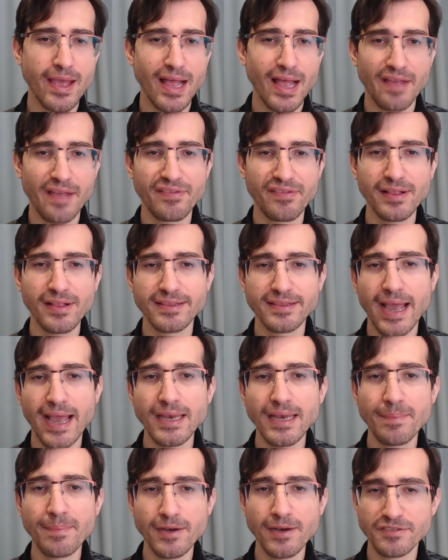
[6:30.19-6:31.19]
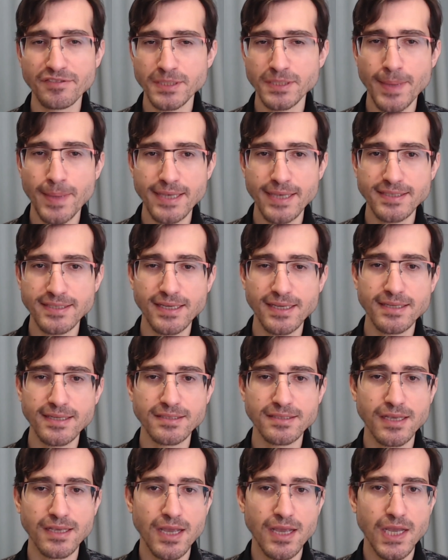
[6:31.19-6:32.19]
I feel a tiny bit of
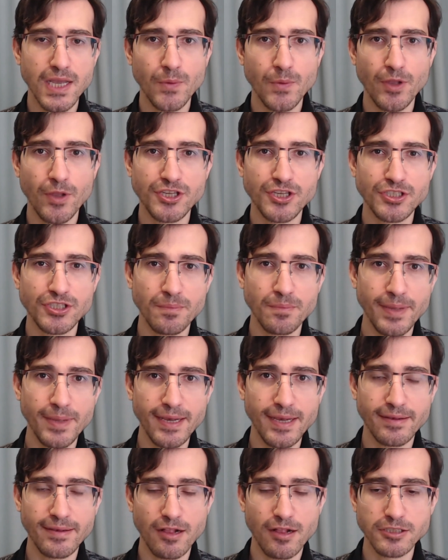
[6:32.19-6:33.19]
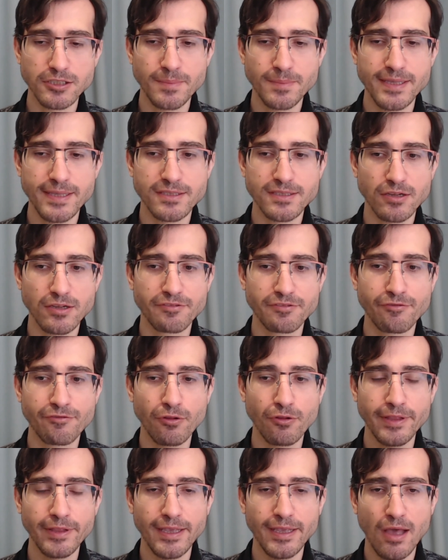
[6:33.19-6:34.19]
spiciness, which to me tells me it's not
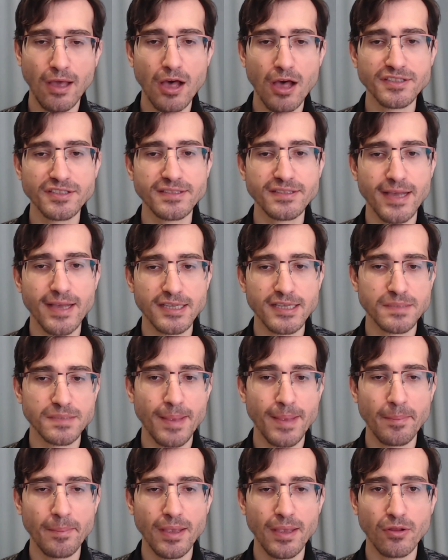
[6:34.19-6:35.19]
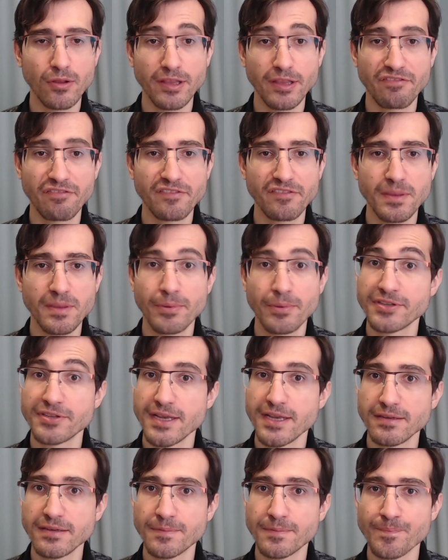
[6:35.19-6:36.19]
fully oxidized, maybe only
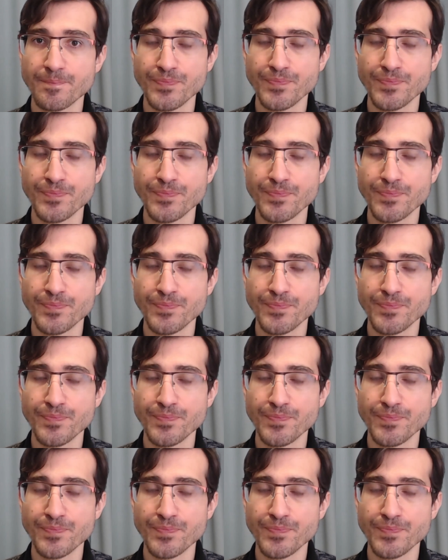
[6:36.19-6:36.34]
50%.